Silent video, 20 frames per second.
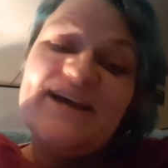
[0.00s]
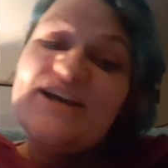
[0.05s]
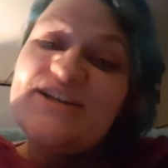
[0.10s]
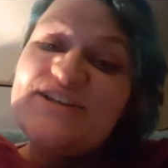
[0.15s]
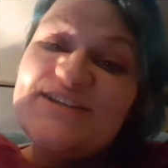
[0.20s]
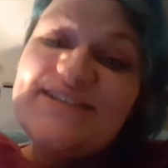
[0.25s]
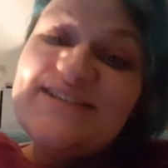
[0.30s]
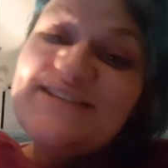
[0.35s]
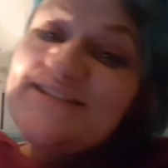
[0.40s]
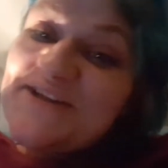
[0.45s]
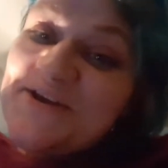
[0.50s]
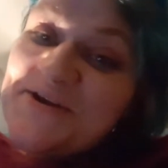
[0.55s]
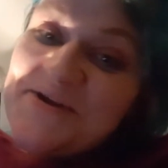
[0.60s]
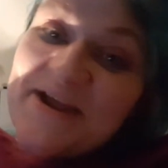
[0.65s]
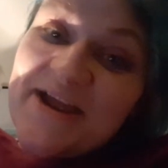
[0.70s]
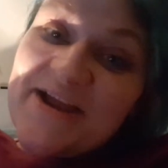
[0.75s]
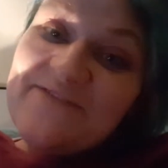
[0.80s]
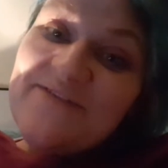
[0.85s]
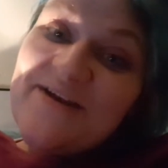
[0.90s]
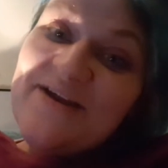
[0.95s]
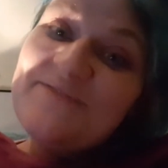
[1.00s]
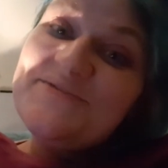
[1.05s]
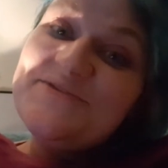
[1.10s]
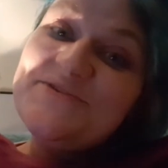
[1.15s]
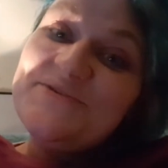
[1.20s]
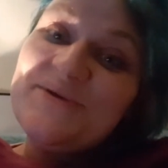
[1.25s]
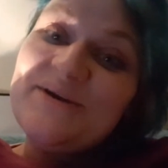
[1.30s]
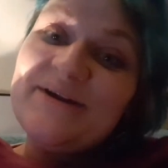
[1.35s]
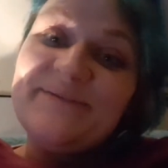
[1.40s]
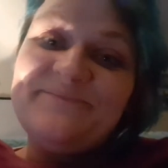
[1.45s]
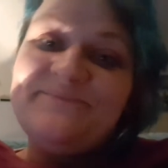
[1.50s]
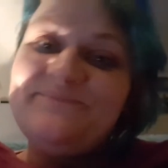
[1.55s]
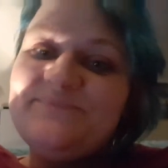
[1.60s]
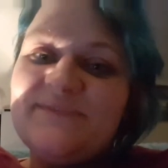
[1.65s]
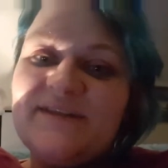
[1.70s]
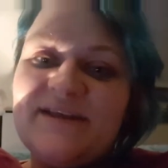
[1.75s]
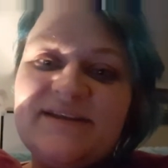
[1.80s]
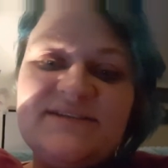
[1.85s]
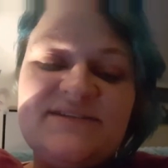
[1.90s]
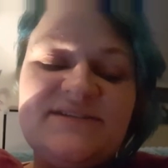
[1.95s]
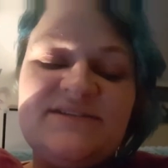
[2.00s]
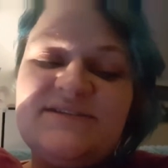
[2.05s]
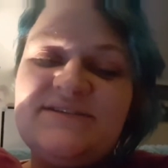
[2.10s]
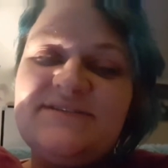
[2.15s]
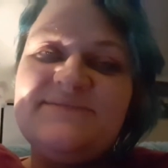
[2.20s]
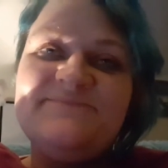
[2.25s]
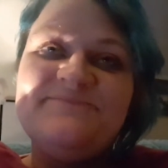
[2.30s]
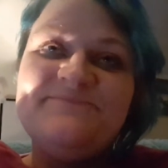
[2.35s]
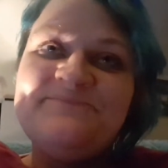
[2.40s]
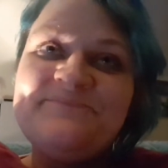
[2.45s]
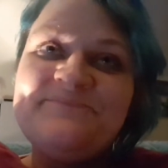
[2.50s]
I just don't get around to it. It's